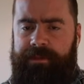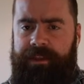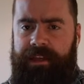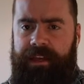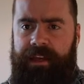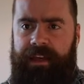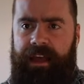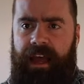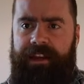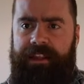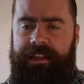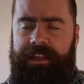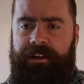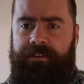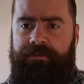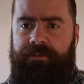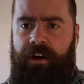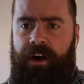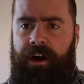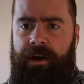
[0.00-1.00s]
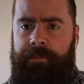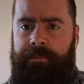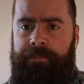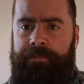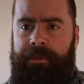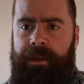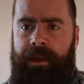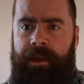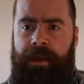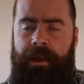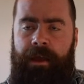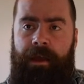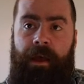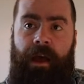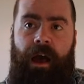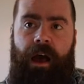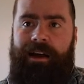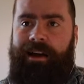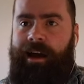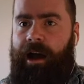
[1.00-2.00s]
could be anything from
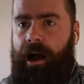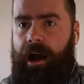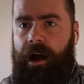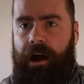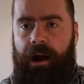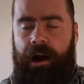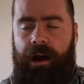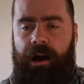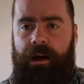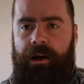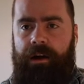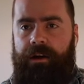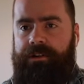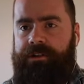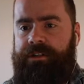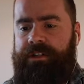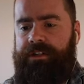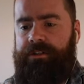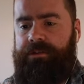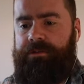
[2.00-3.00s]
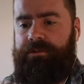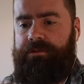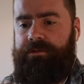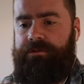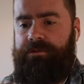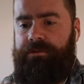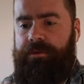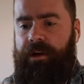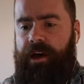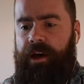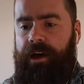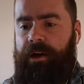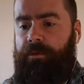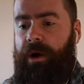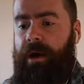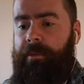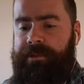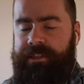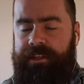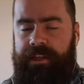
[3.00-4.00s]
a car to a
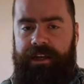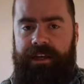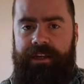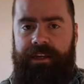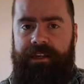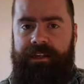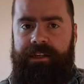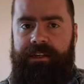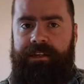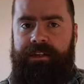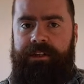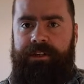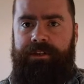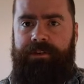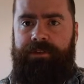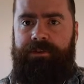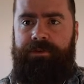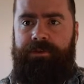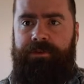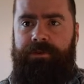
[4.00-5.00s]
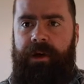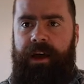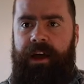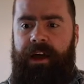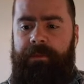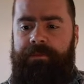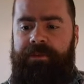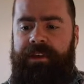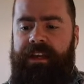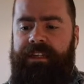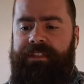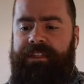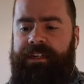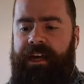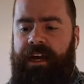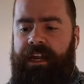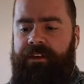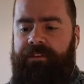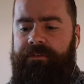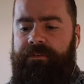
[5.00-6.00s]
website to things
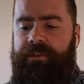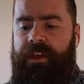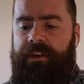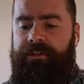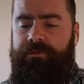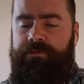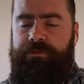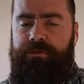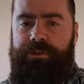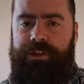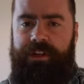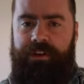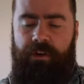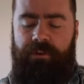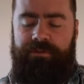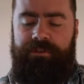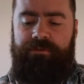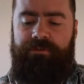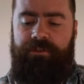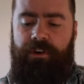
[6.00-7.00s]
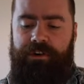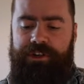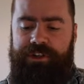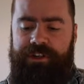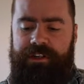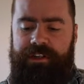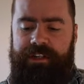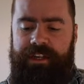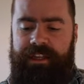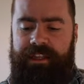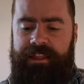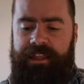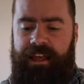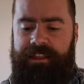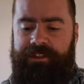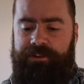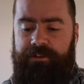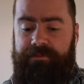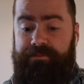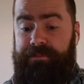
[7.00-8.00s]
that usually often functioned in
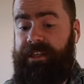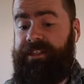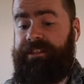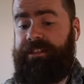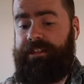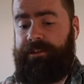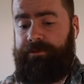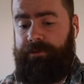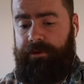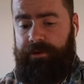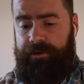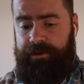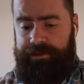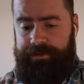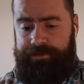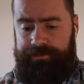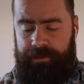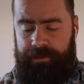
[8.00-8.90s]
that sort of business world.